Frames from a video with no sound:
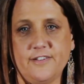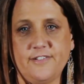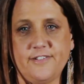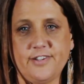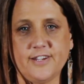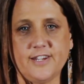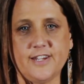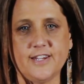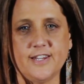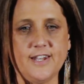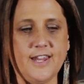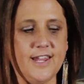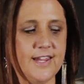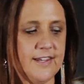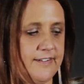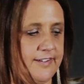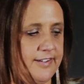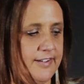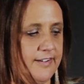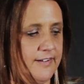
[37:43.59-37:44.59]
to
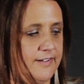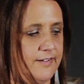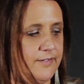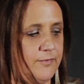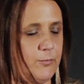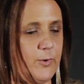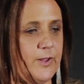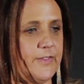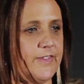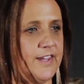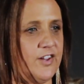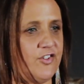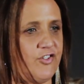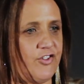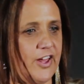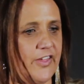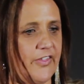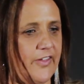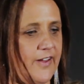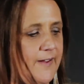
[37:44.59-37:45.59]
connect with each
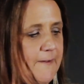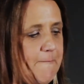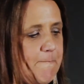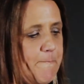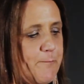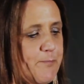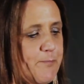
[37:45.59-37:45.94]
other,